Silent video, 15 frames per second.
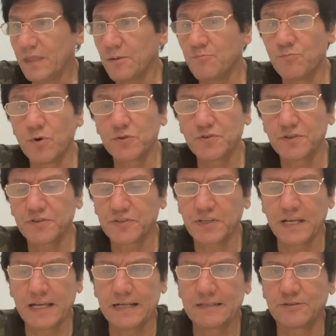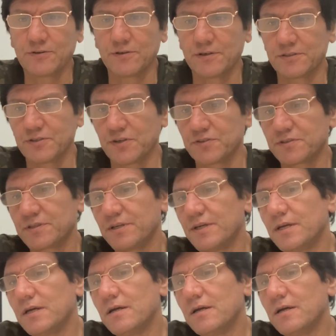motor skills or just